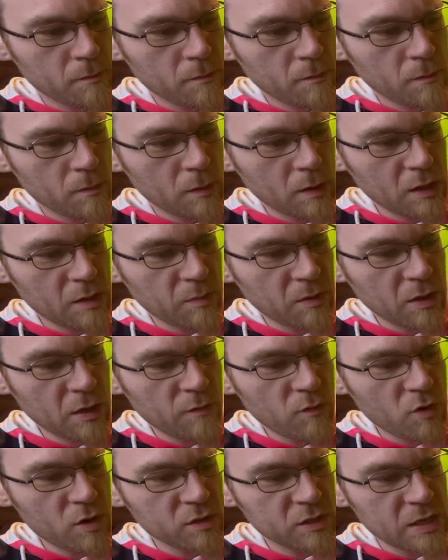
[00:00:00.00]
At the beginning of
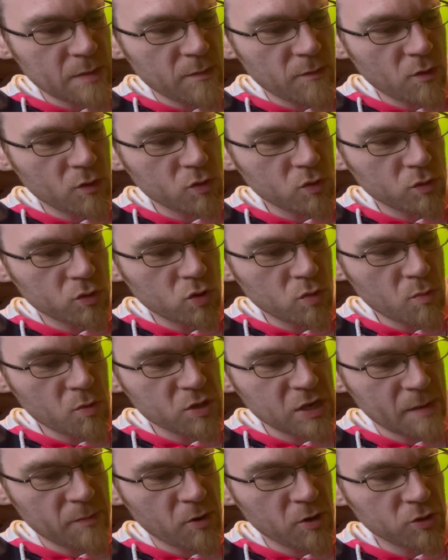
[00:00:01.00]
your end step, if you control 2 more
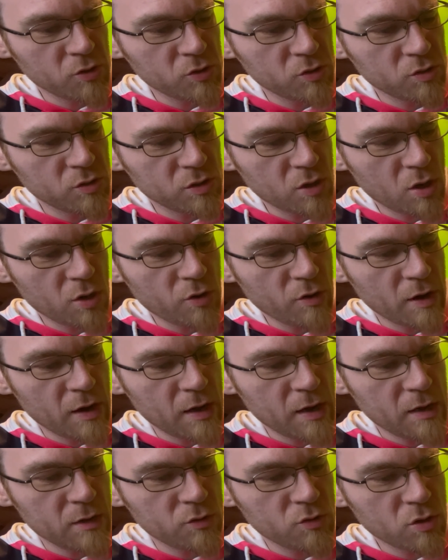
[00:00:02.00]
type creatures, discard your
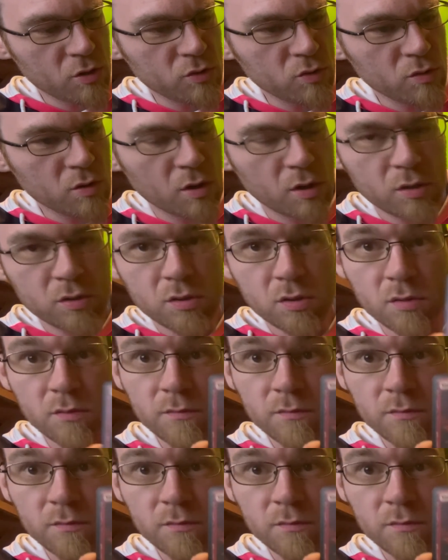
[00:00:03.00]
hand, draw 2 cards.